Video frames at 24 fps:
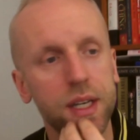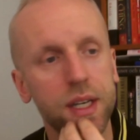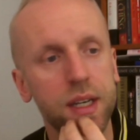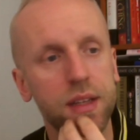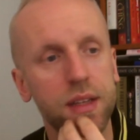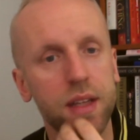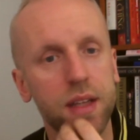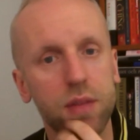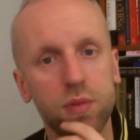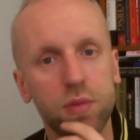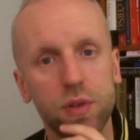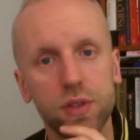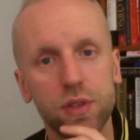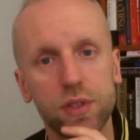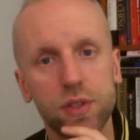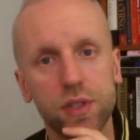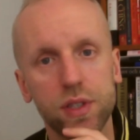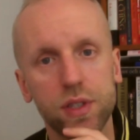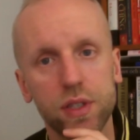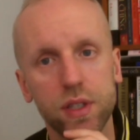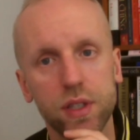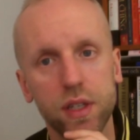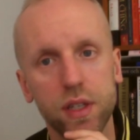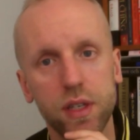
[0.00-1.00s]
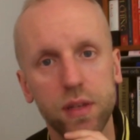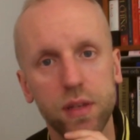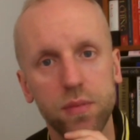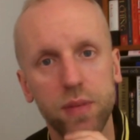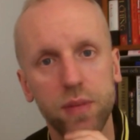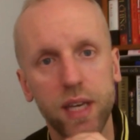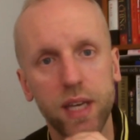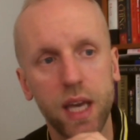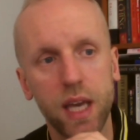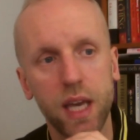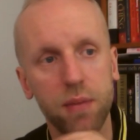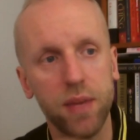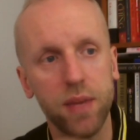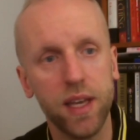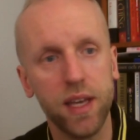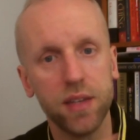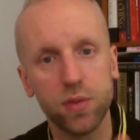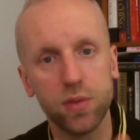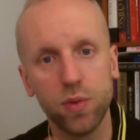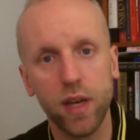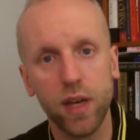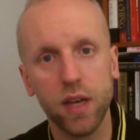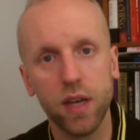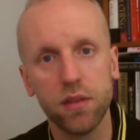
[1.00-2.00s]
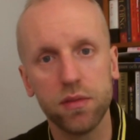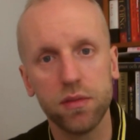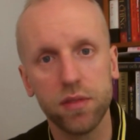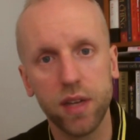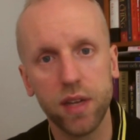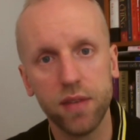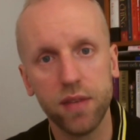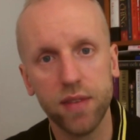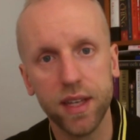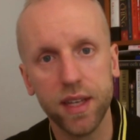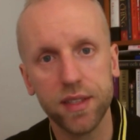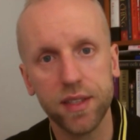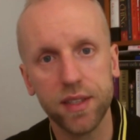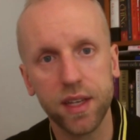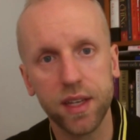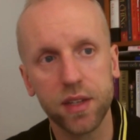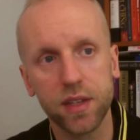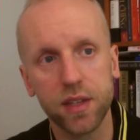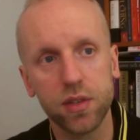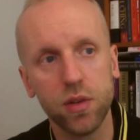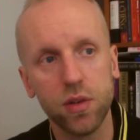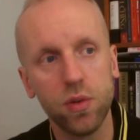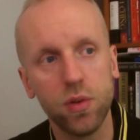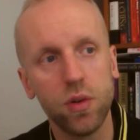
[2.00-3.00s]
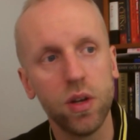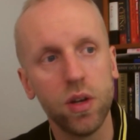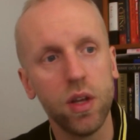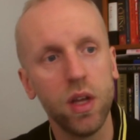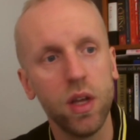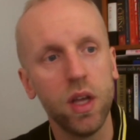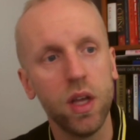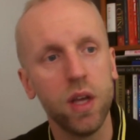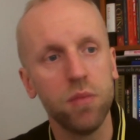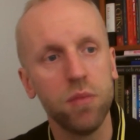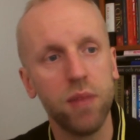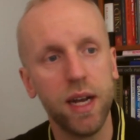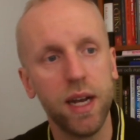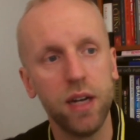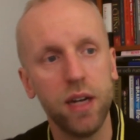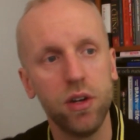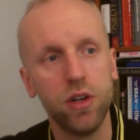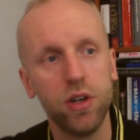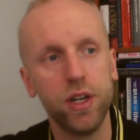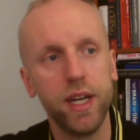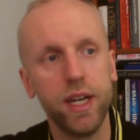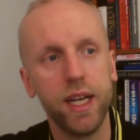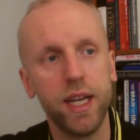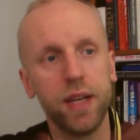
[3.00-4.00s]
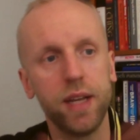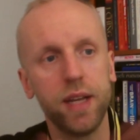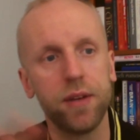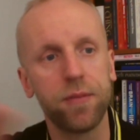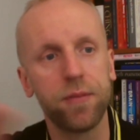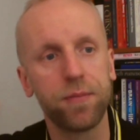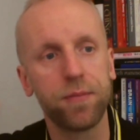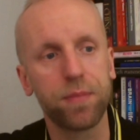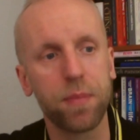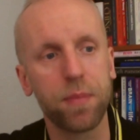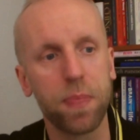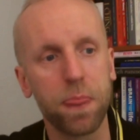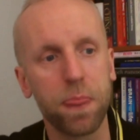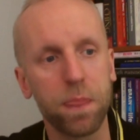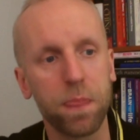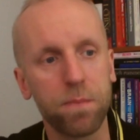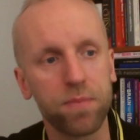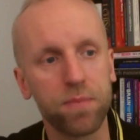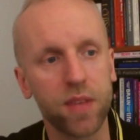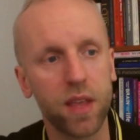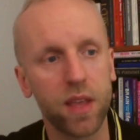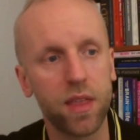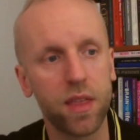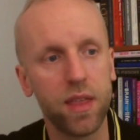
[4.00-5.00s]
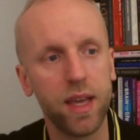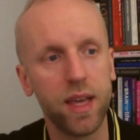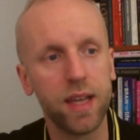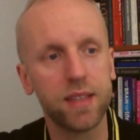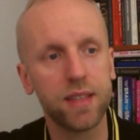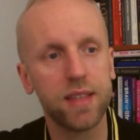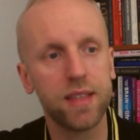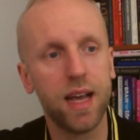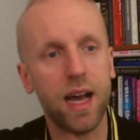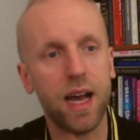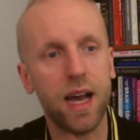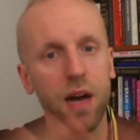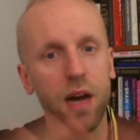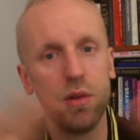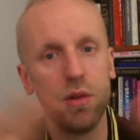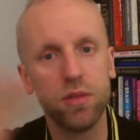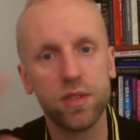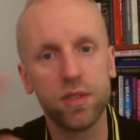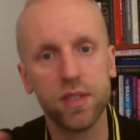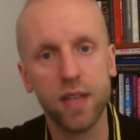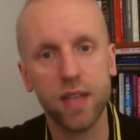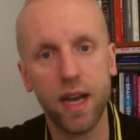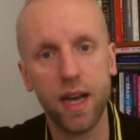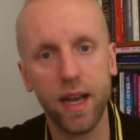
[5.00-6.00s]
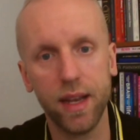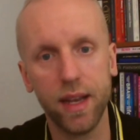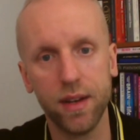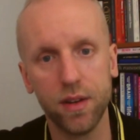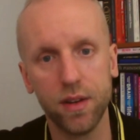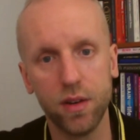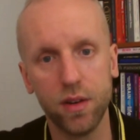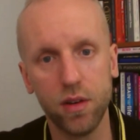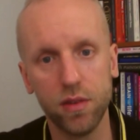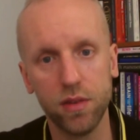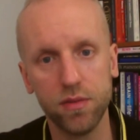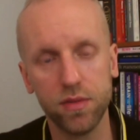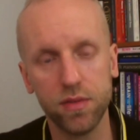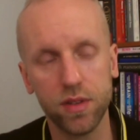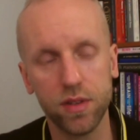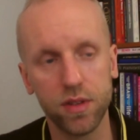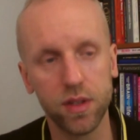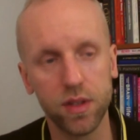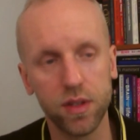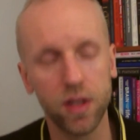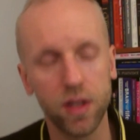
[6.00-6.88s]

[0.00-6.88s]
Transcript: That was became his way of investing. So by learning things outside of